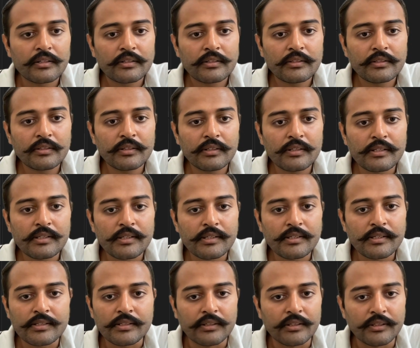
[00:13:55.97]
This
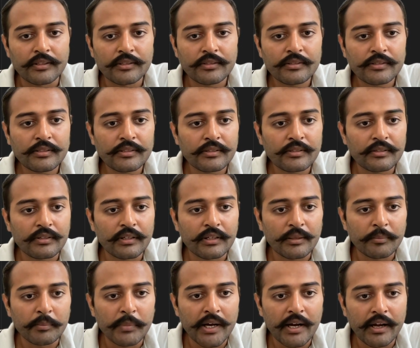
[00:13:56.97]
is really
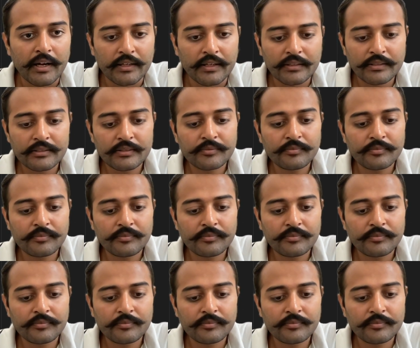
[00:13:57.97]
bad.